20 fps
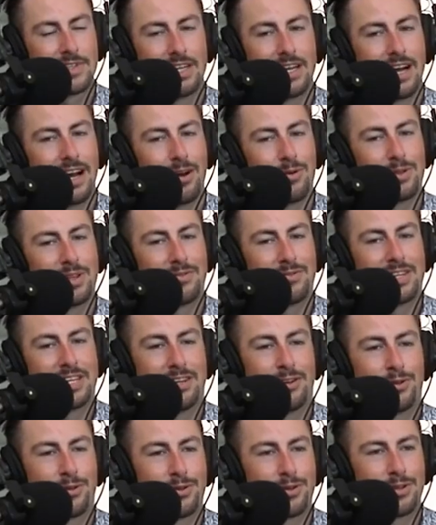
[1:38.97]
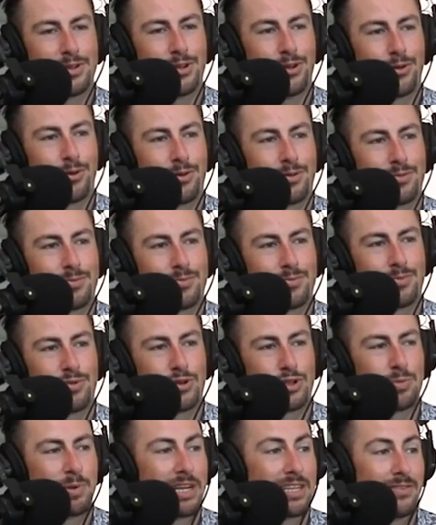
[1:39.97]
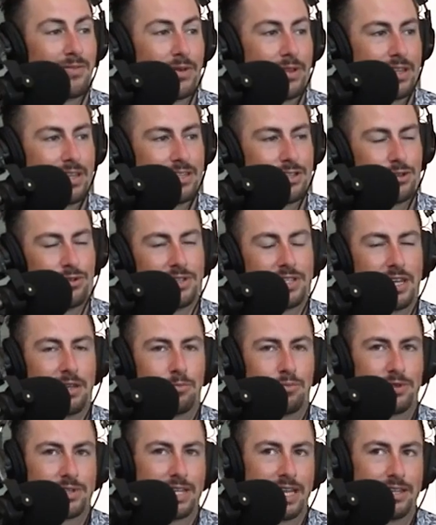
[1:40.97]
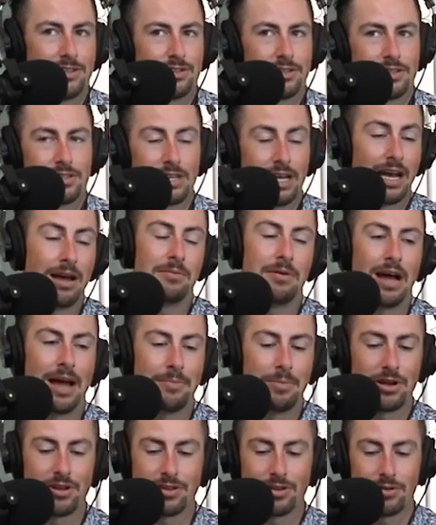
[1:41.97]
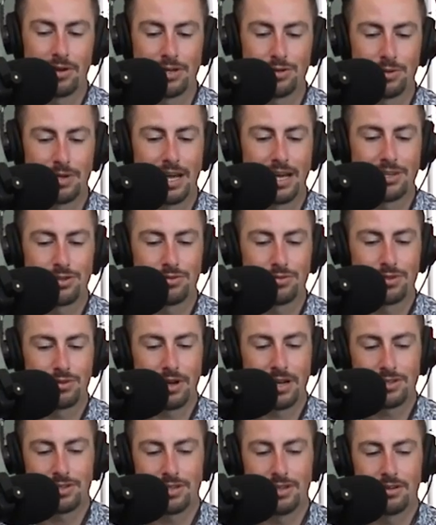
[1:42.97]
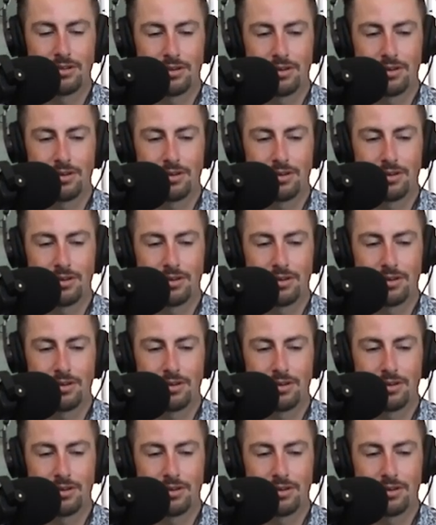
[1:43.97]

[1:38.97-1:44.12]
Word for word: Yeah, I would love to hear your perspective on this. You said pretentious. i i barely graduated high school, so I actually